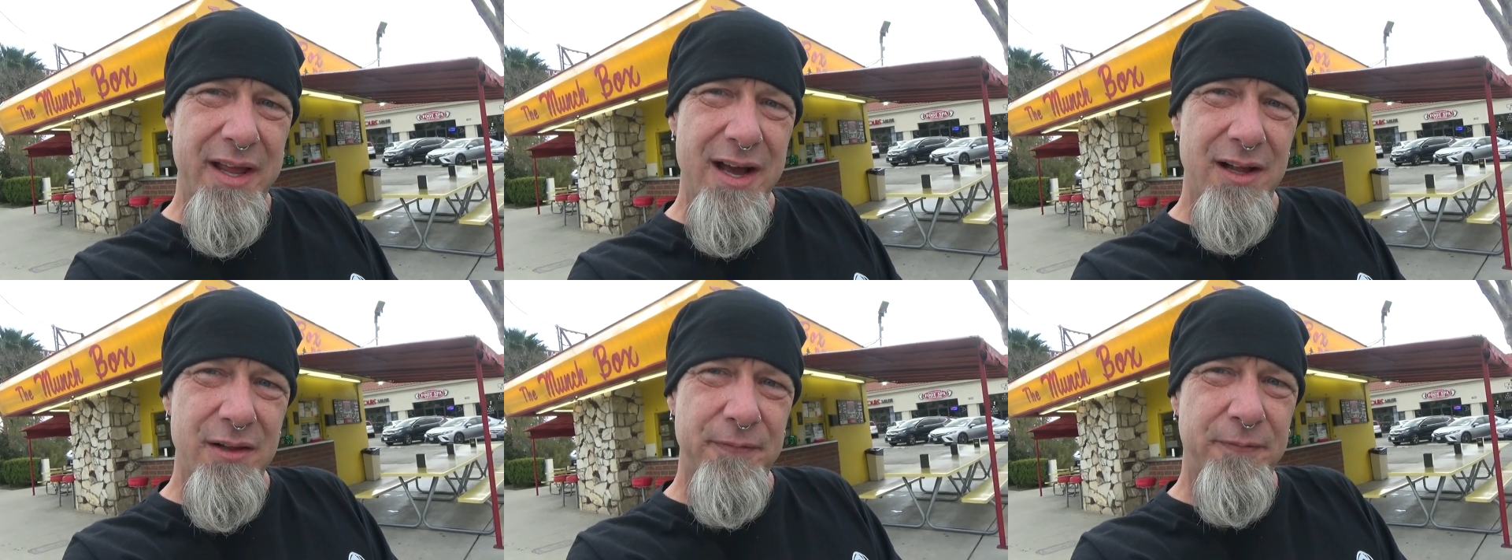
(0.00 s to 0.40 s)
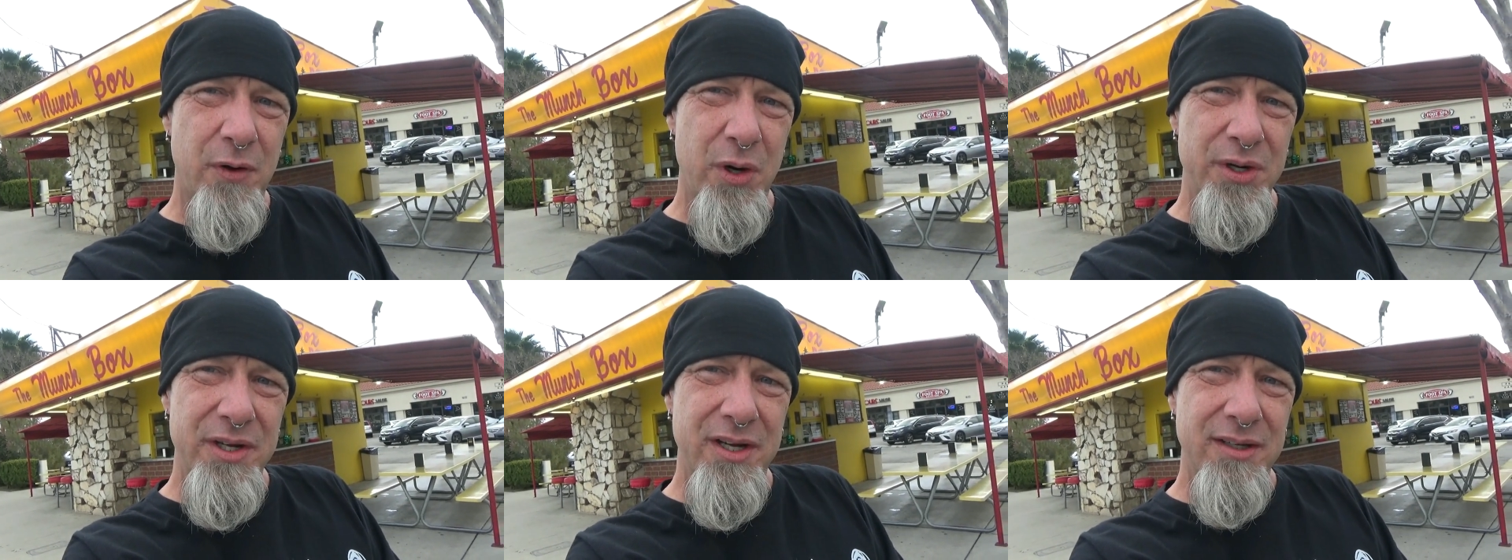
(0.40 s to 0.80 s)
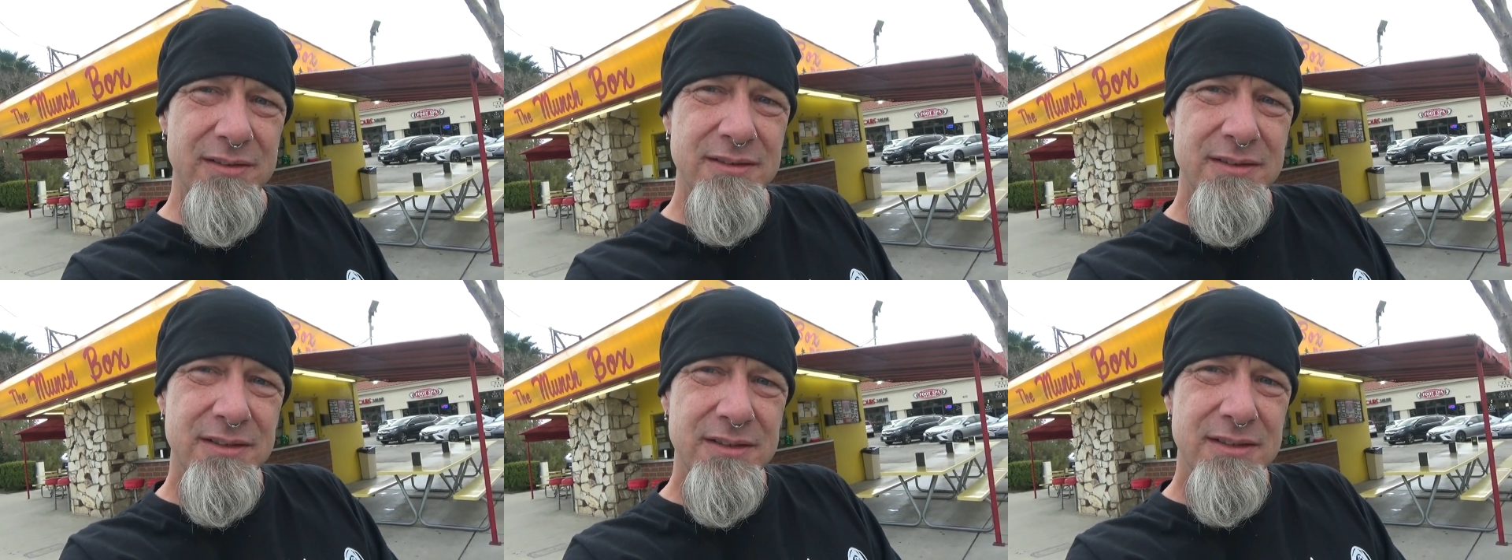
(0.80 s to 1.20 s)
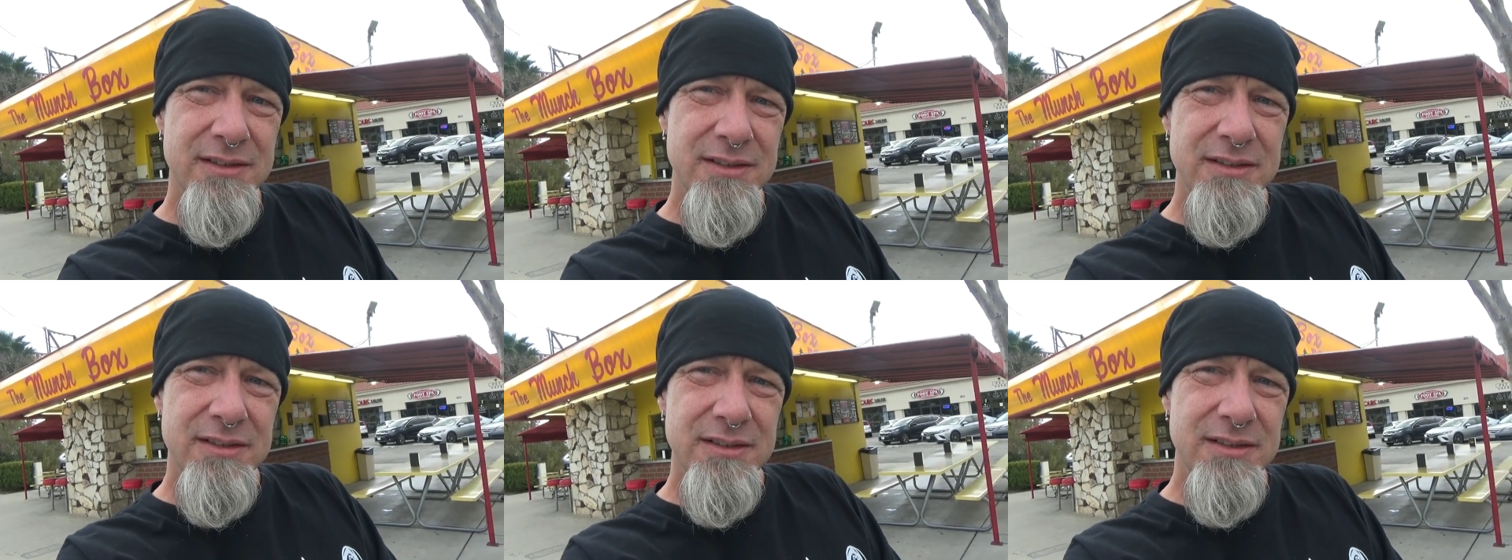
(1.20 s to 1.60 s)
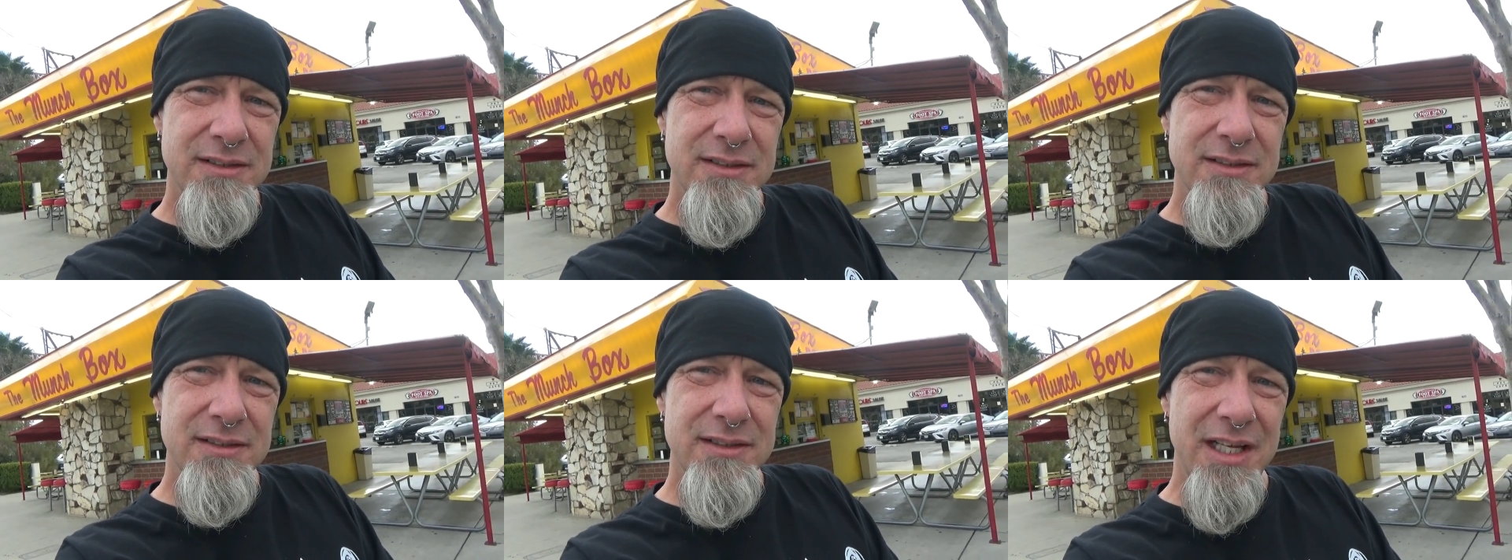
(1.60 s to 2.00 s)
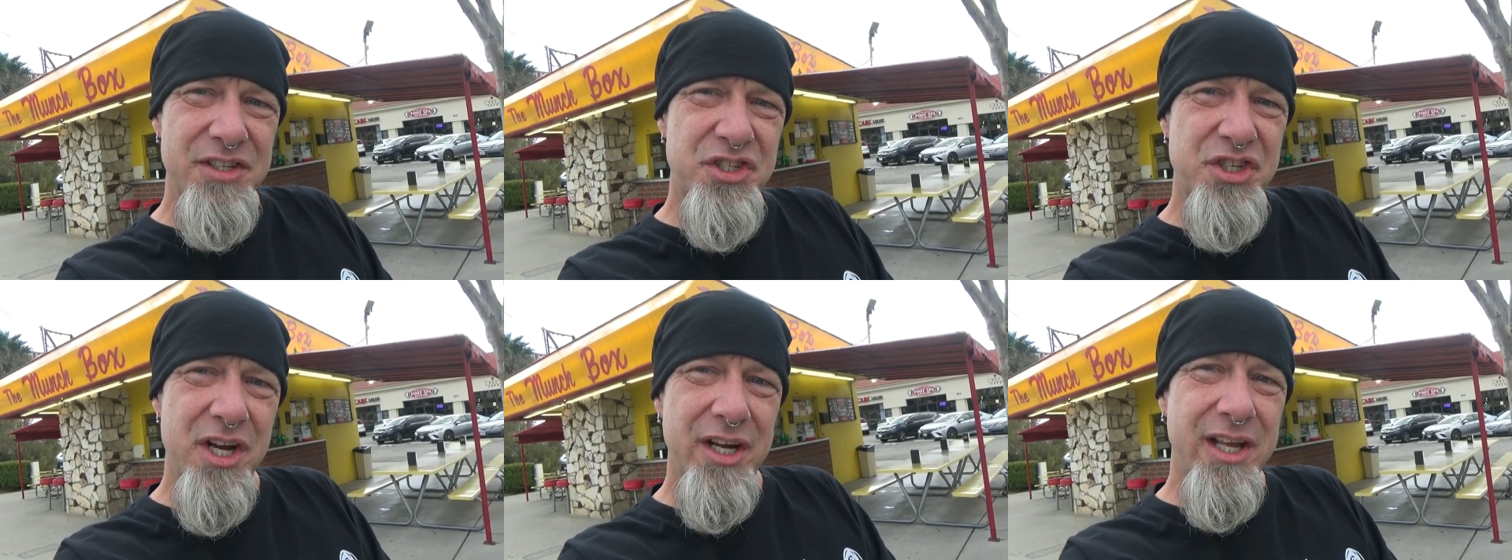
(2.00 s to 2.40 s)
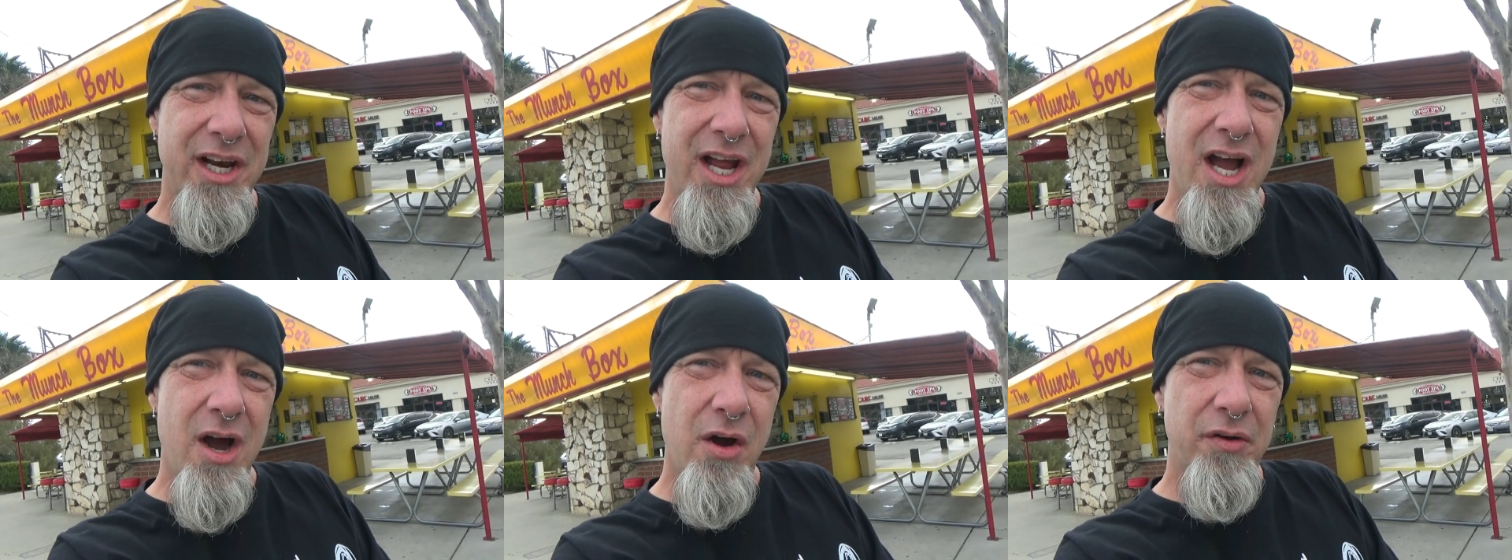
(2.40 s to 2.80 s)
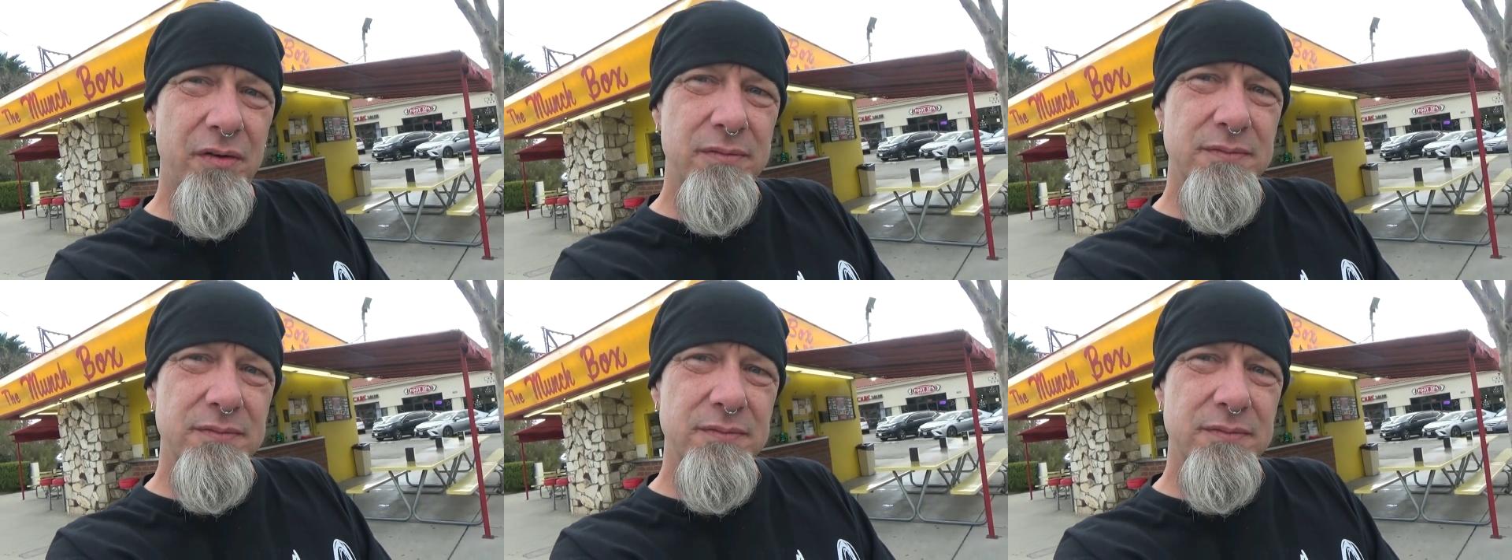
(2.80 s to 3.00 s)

California. Let's check it out.